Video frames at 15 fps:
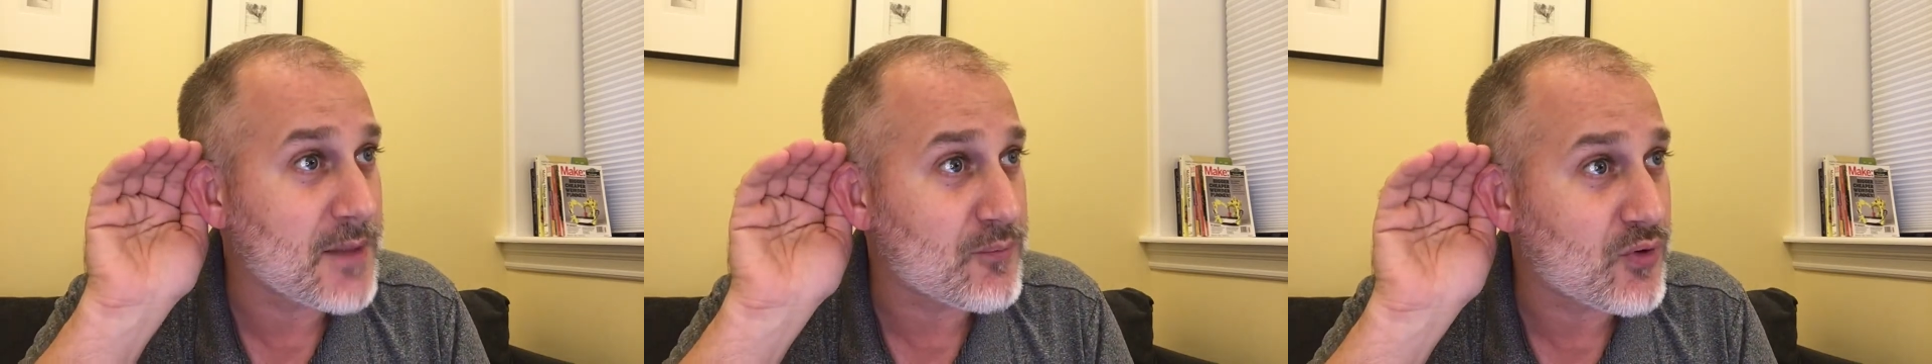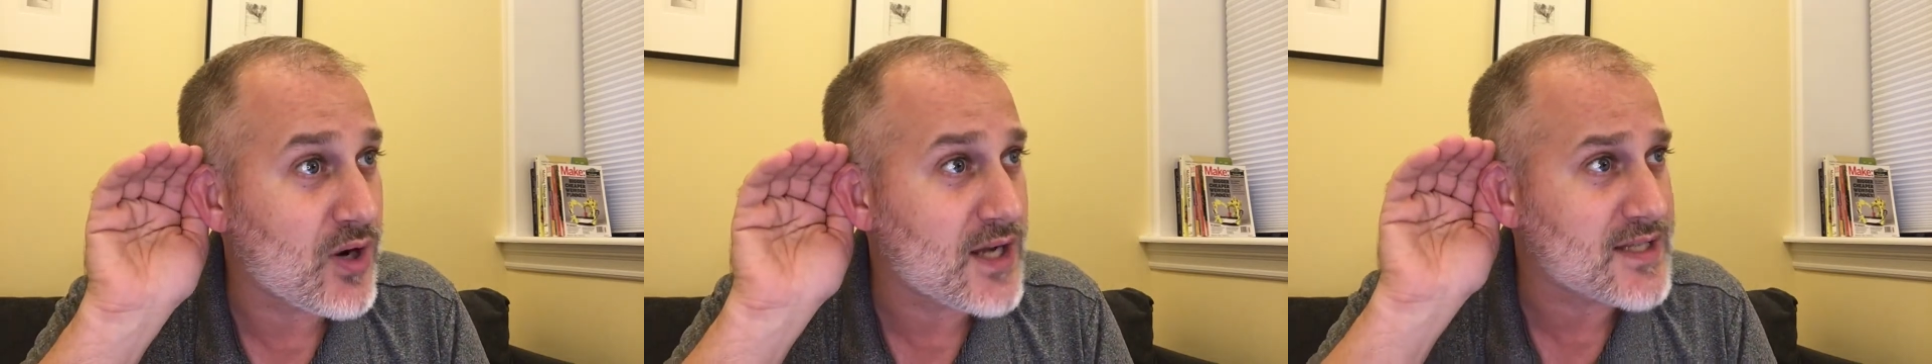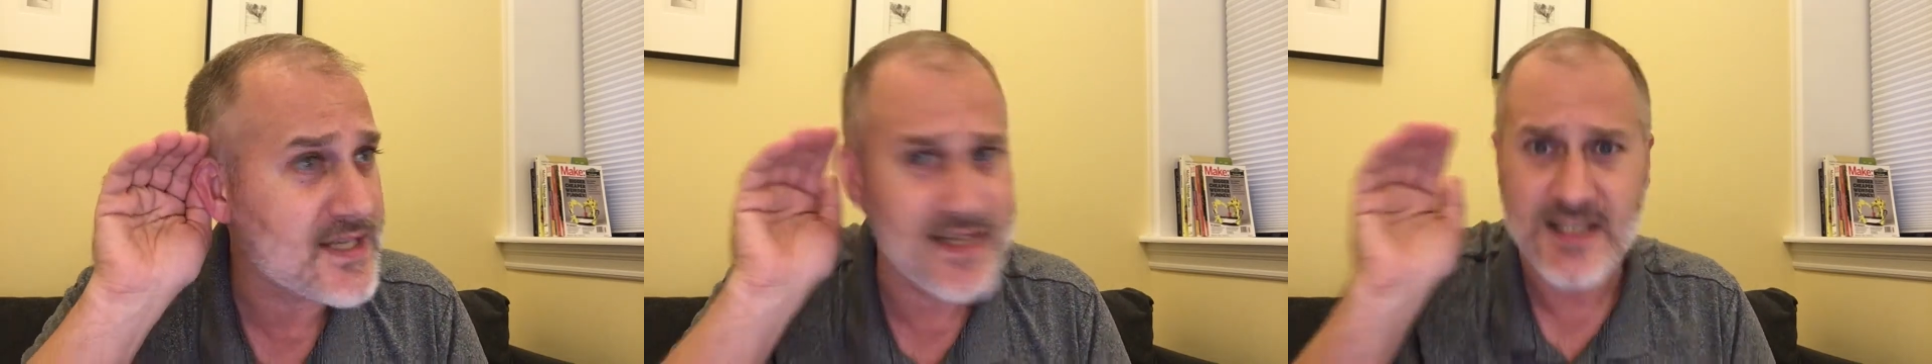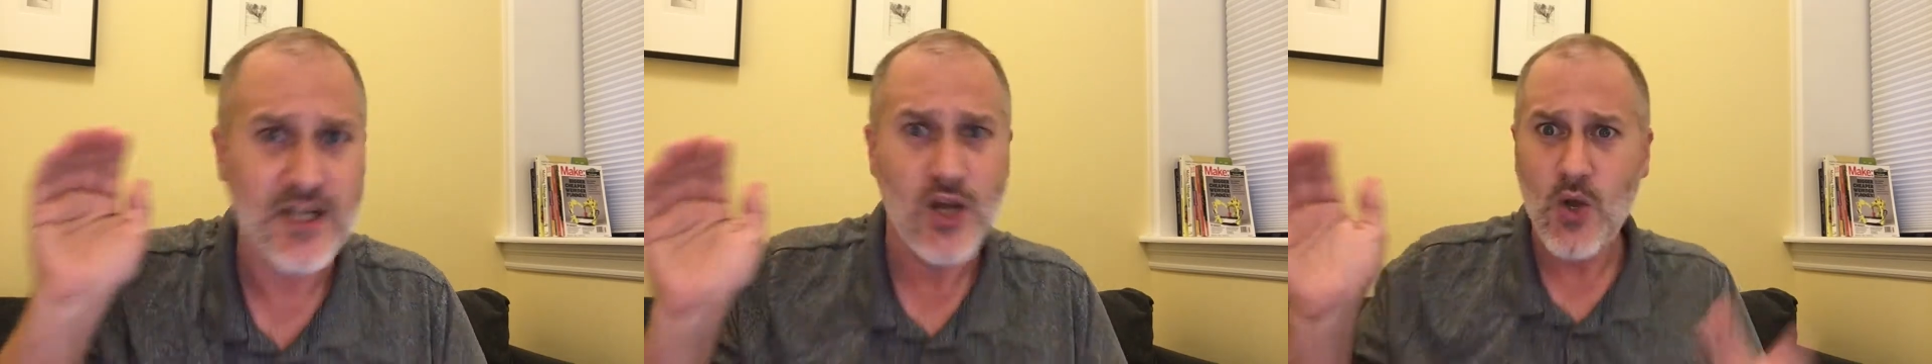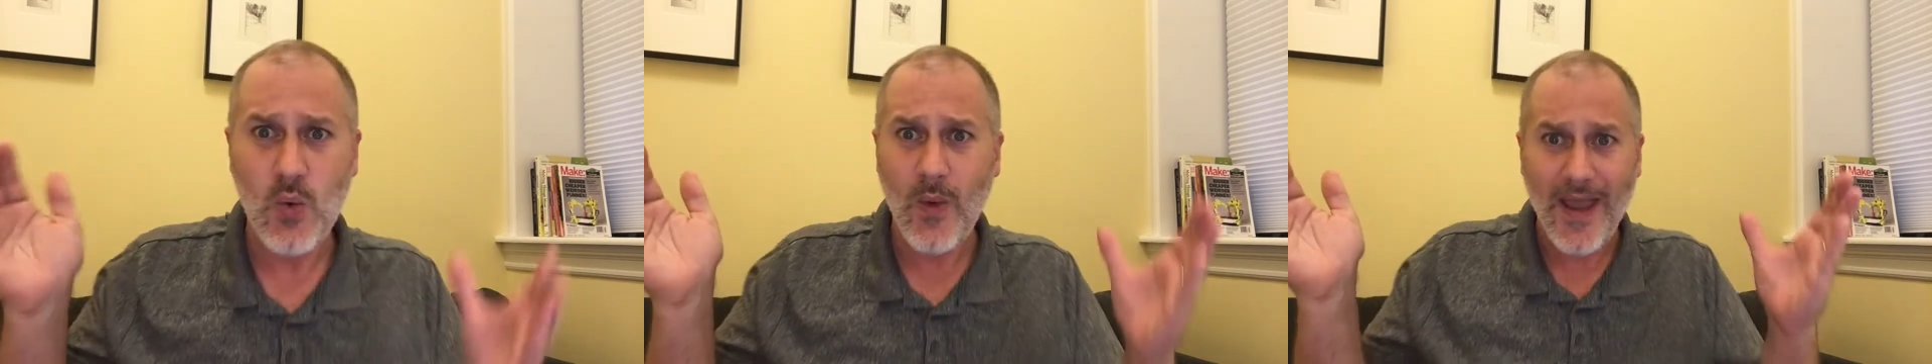process.
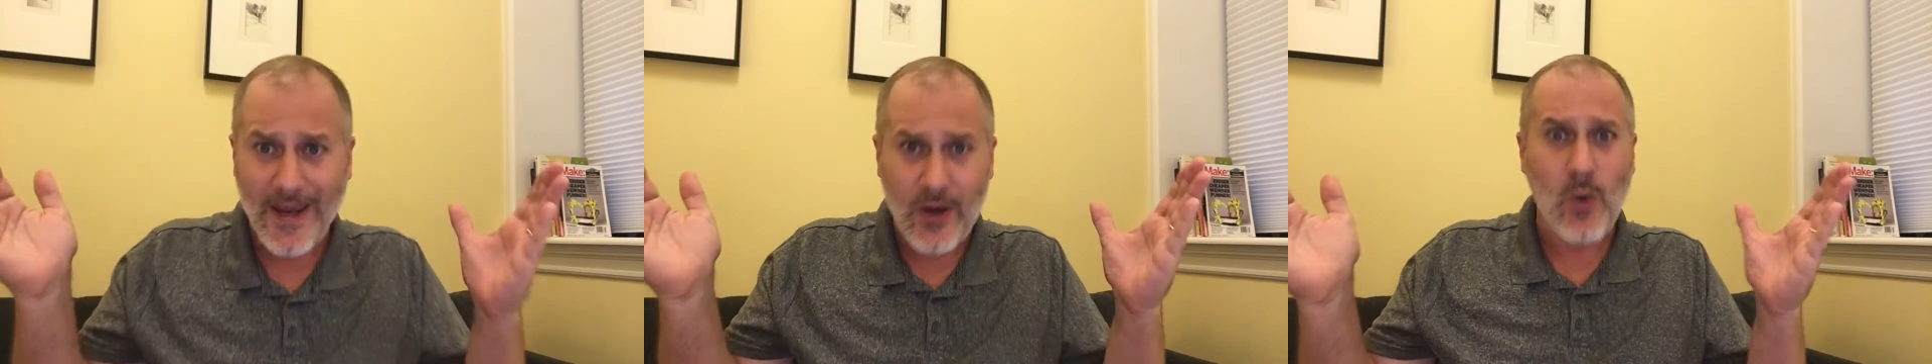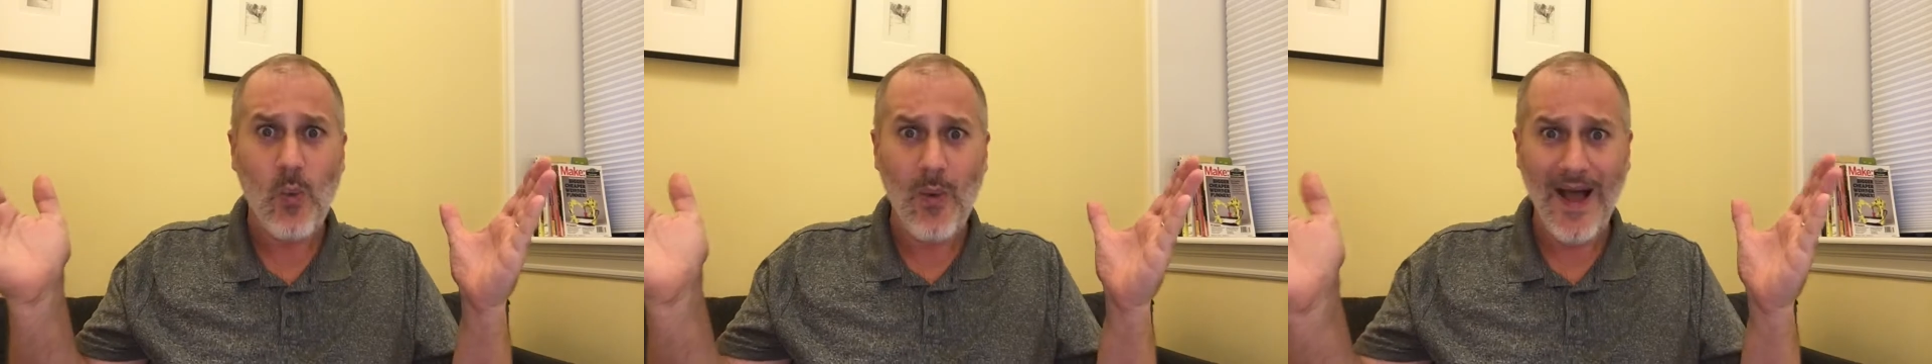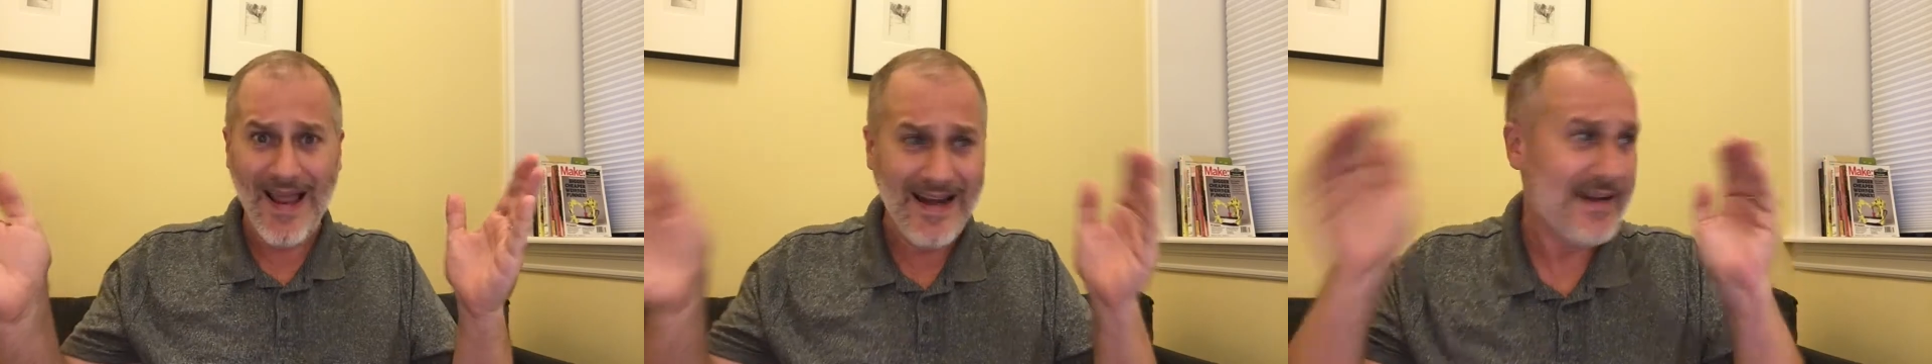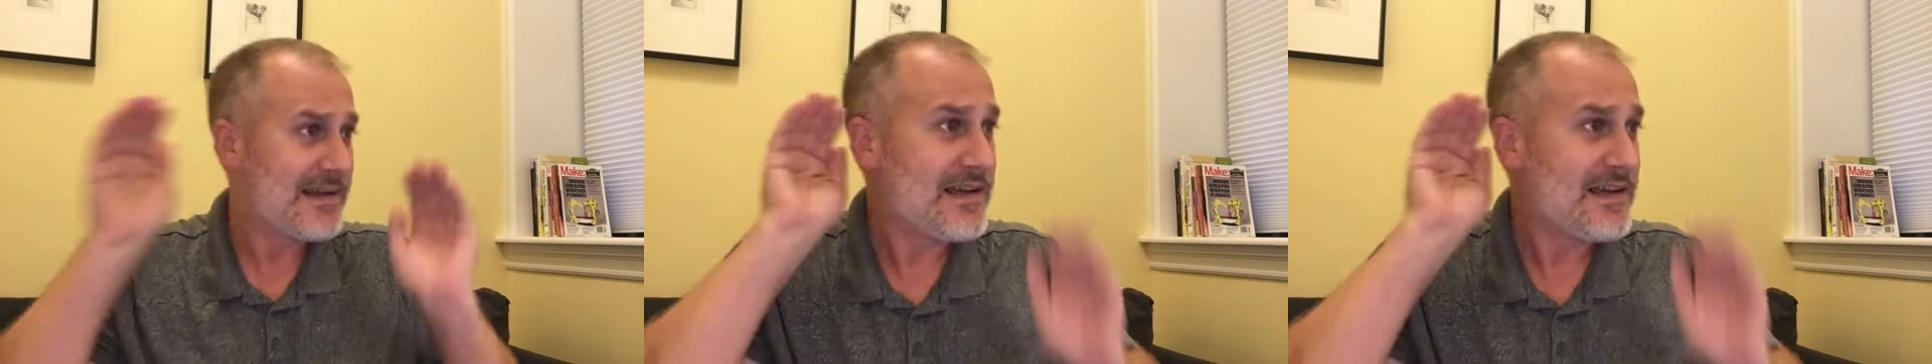Wait, what?